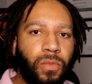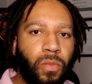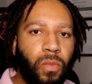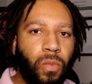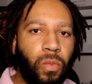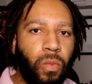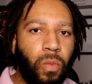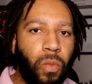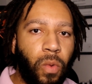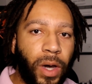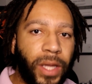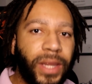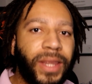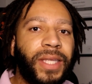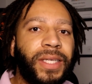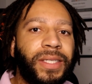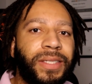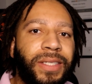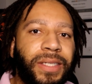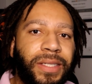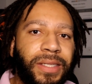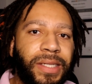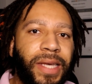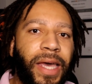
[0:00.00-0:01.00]
what
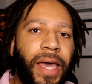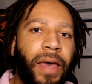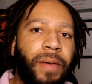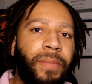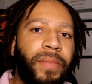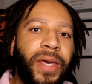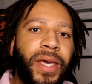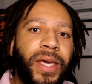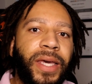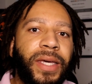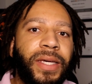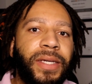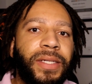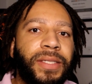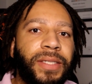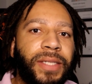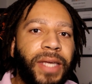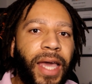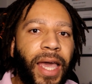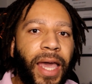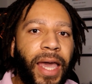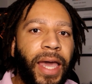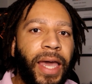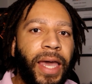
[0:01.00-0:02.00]
this exam is,
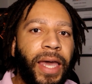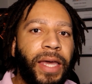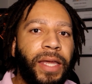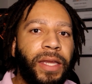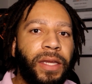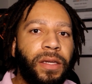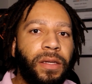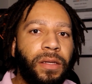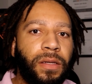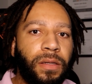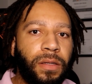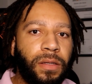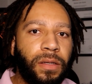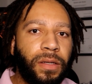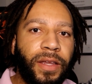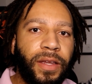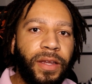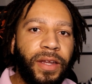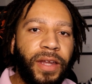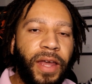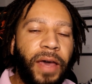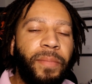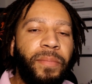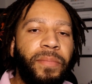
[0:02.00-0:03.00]
and
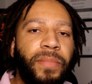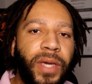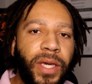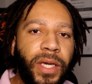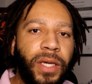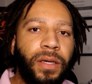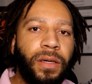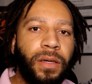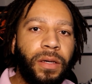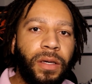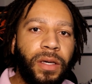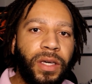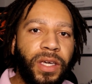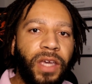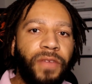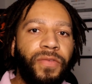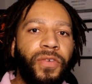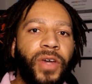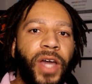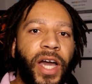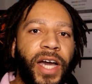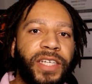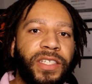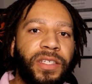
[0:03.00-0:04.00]
let me give
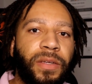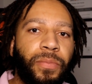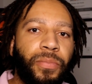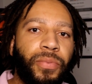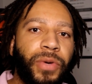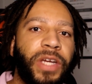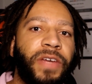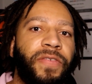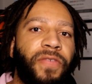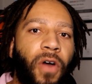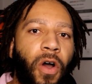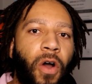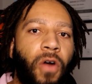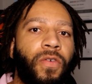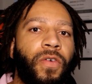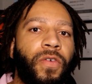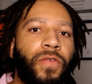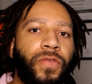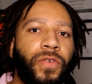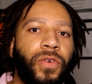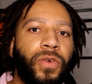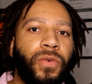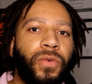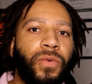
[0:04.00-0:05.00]
you guys a brief
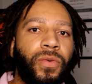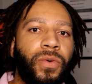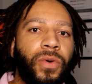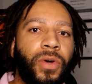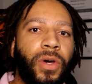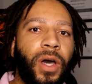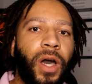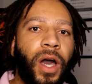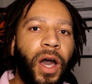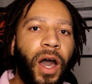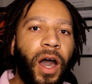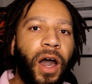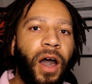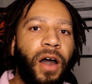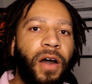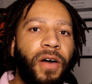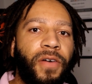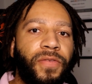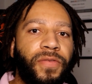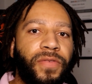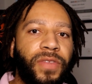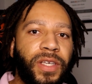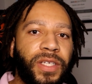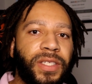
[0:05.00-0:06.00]
overview
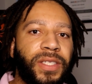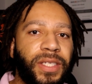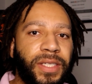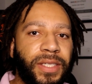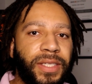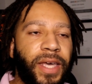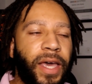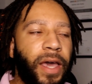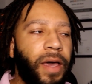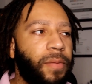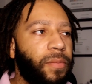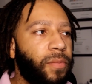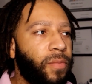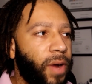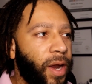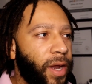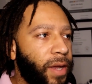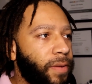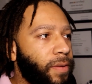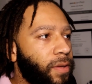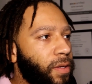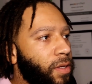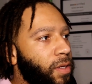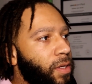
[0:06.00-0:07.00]
of this exam,
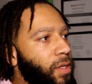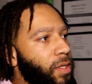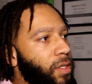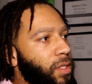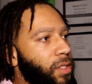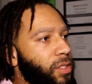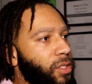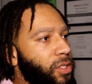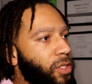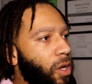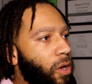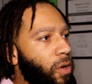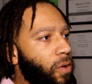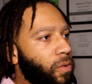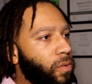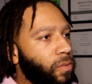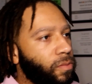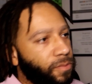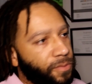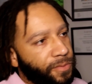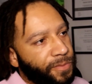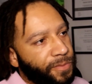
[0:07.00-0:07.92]
right? So